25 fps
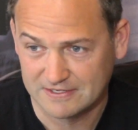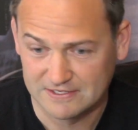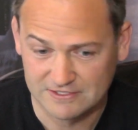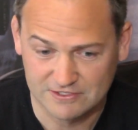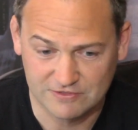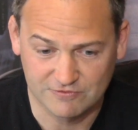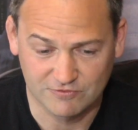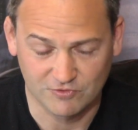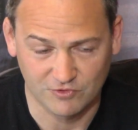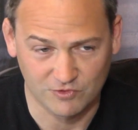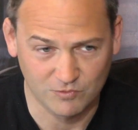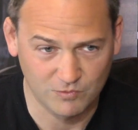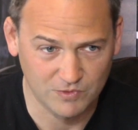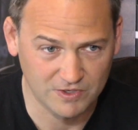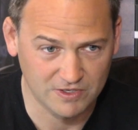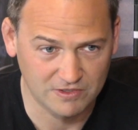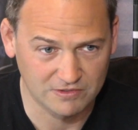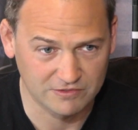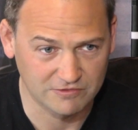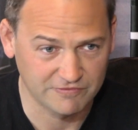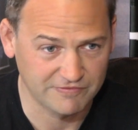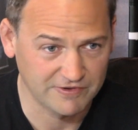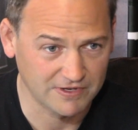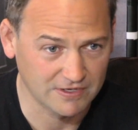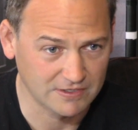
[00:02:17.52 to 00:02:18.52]
you've got the
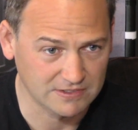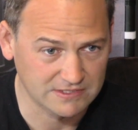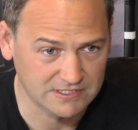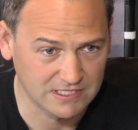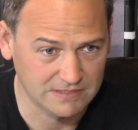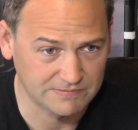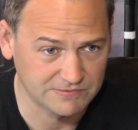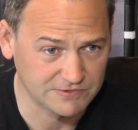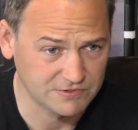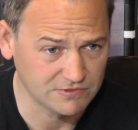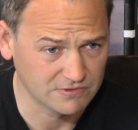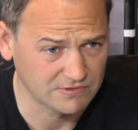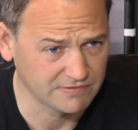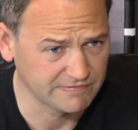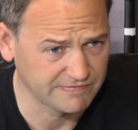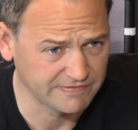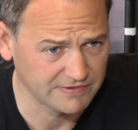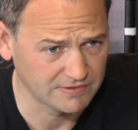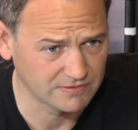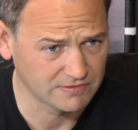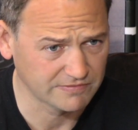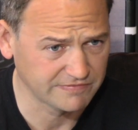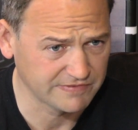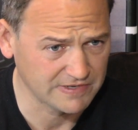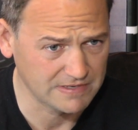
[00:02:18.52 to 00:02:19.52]
wheel, your fingertips, you can
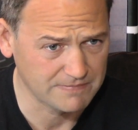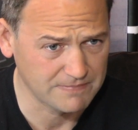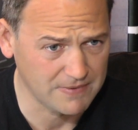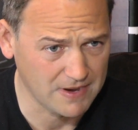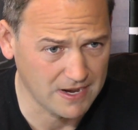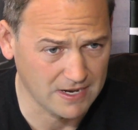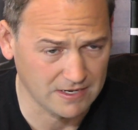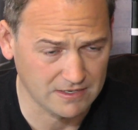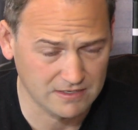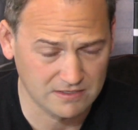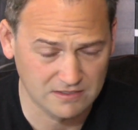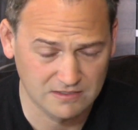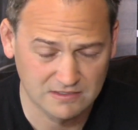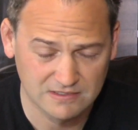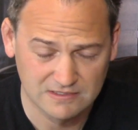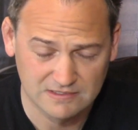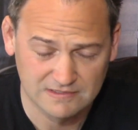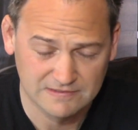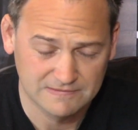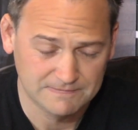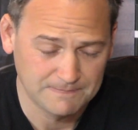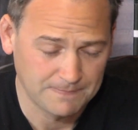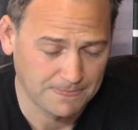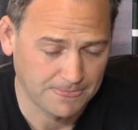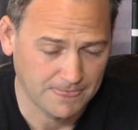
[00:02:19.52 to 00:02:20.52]
feel the feedback,
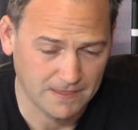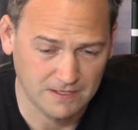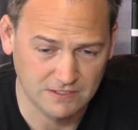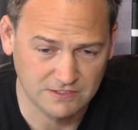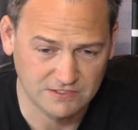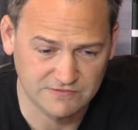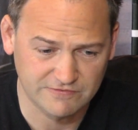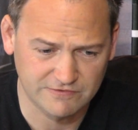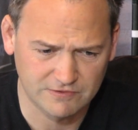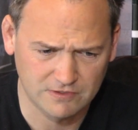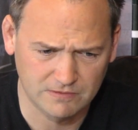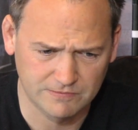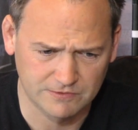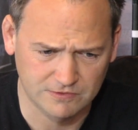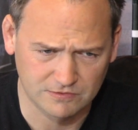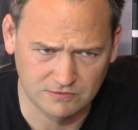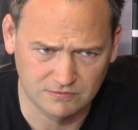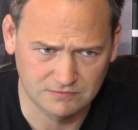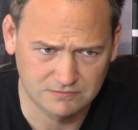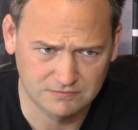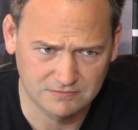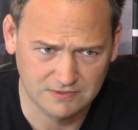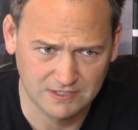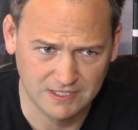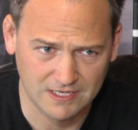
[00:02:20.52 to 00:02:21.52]
and it's
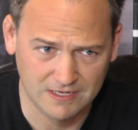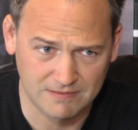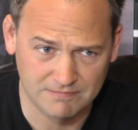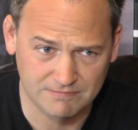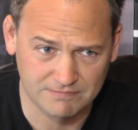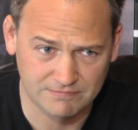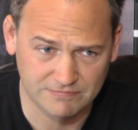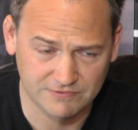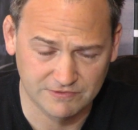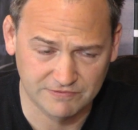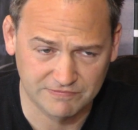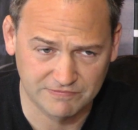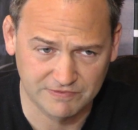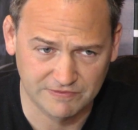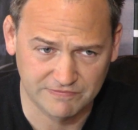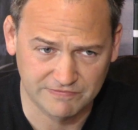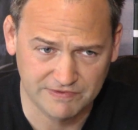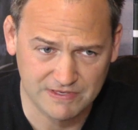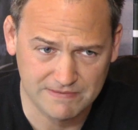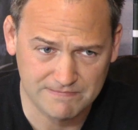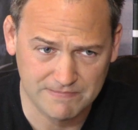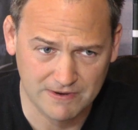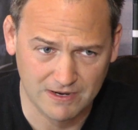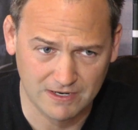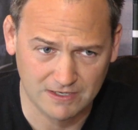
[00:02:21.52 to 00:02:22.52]
phenomenal, the
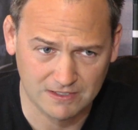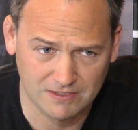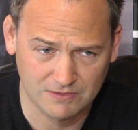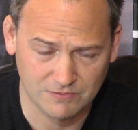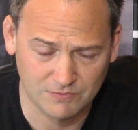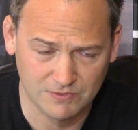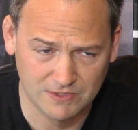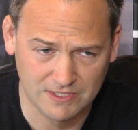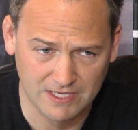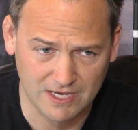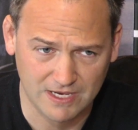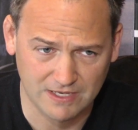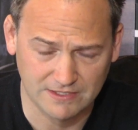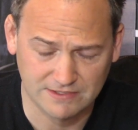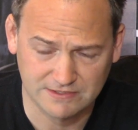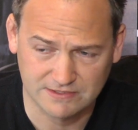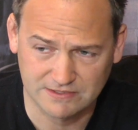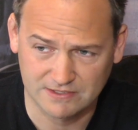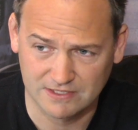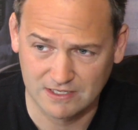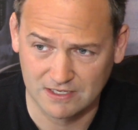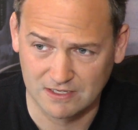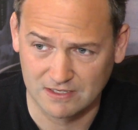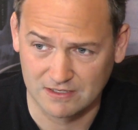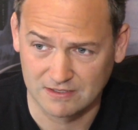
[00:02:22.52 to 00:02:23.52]
feedback that we
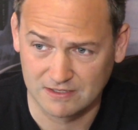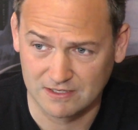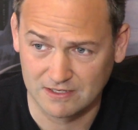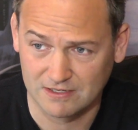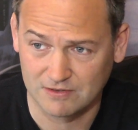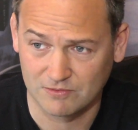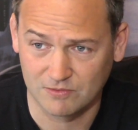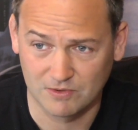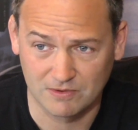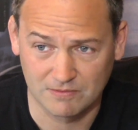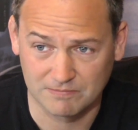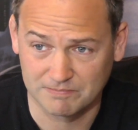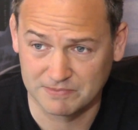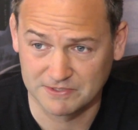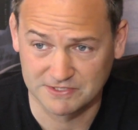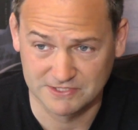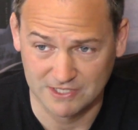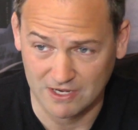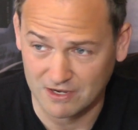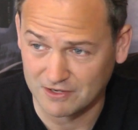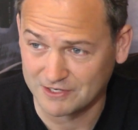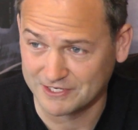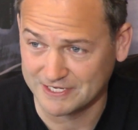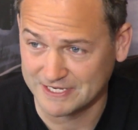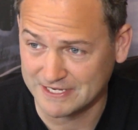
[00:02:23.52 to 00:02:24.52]
get.
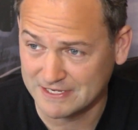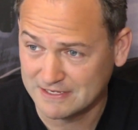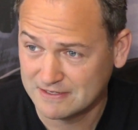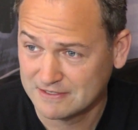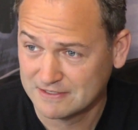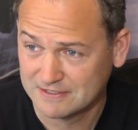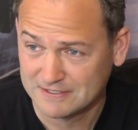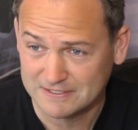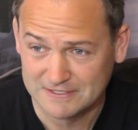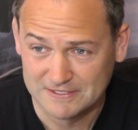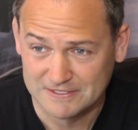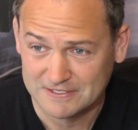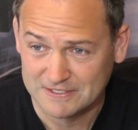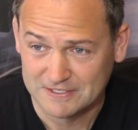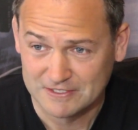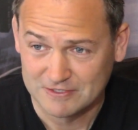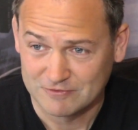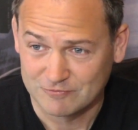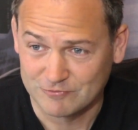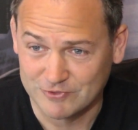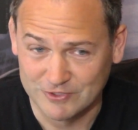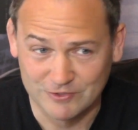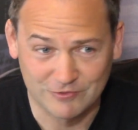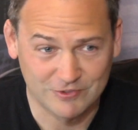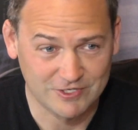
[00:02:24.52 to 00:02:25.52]
Bizarrely,
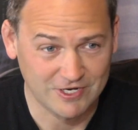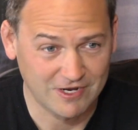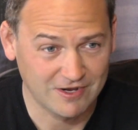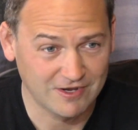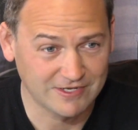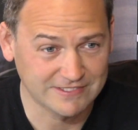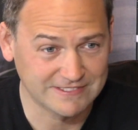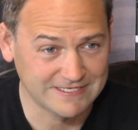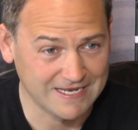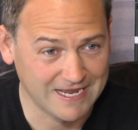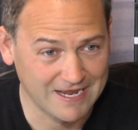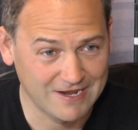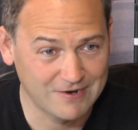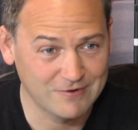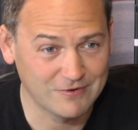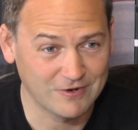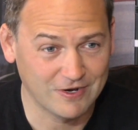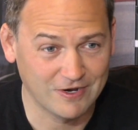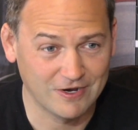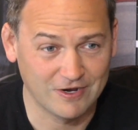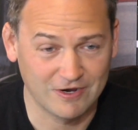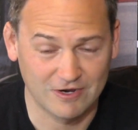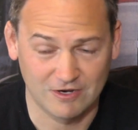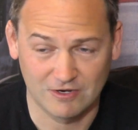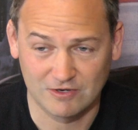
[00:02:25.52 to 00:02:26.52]
real cars now
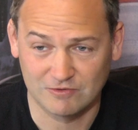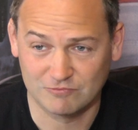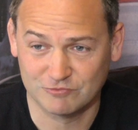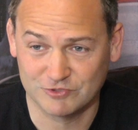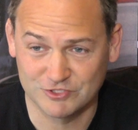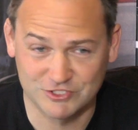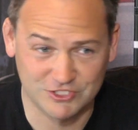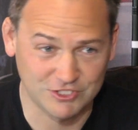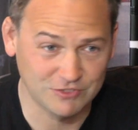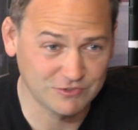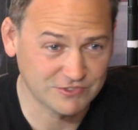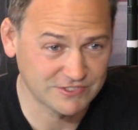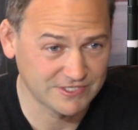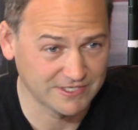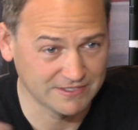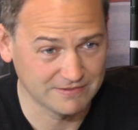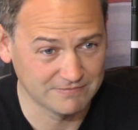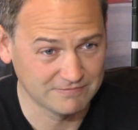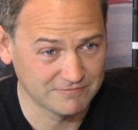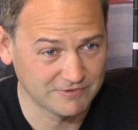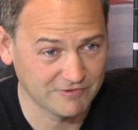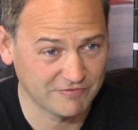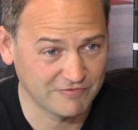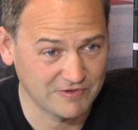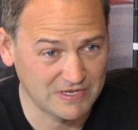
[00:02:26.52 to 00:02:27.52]
are
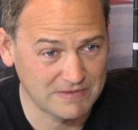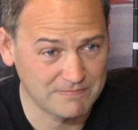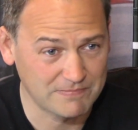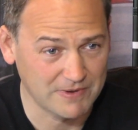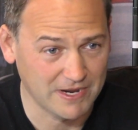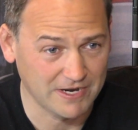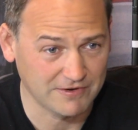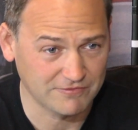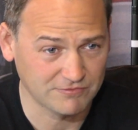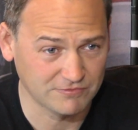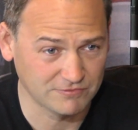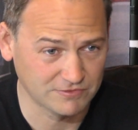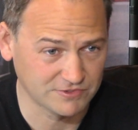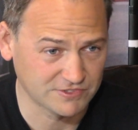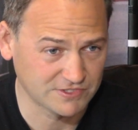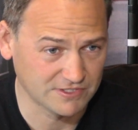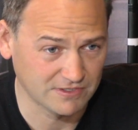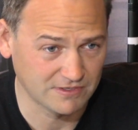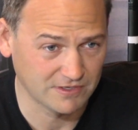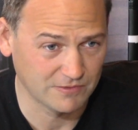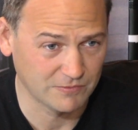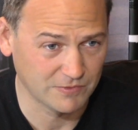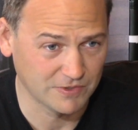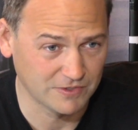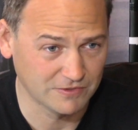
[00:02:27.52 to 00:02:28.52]
reducing the feedback through the
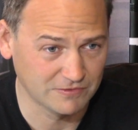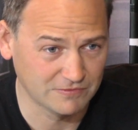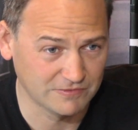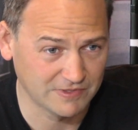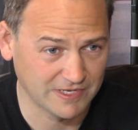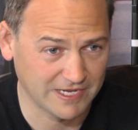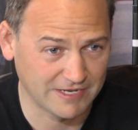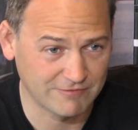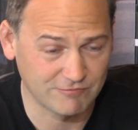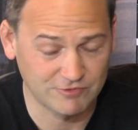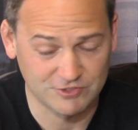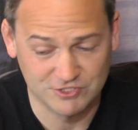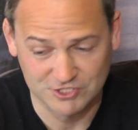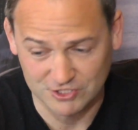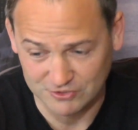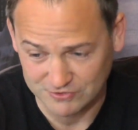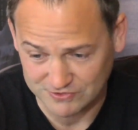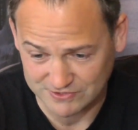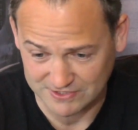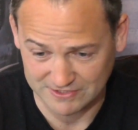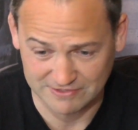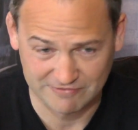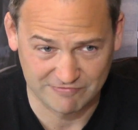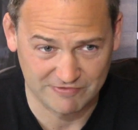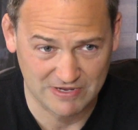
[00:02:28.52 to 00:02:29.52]
steering wheel and
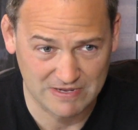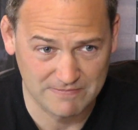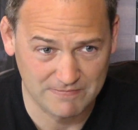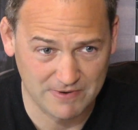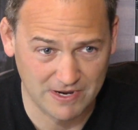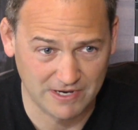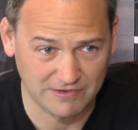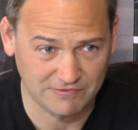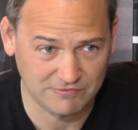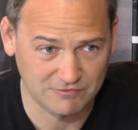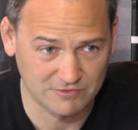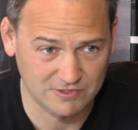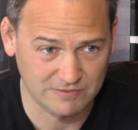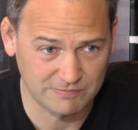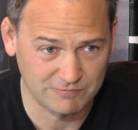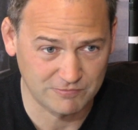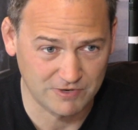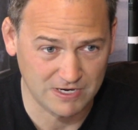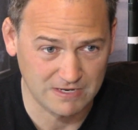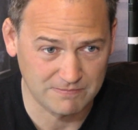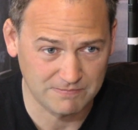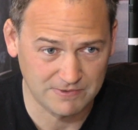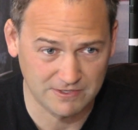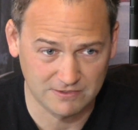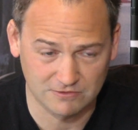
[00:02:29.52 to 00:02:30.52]
reducing the feedback through the
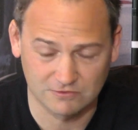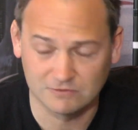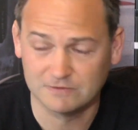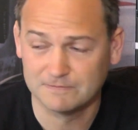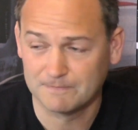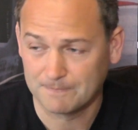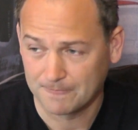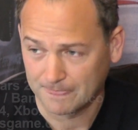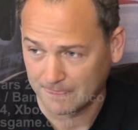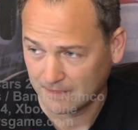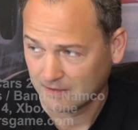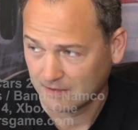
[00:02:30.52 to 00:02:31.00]
brake pedal.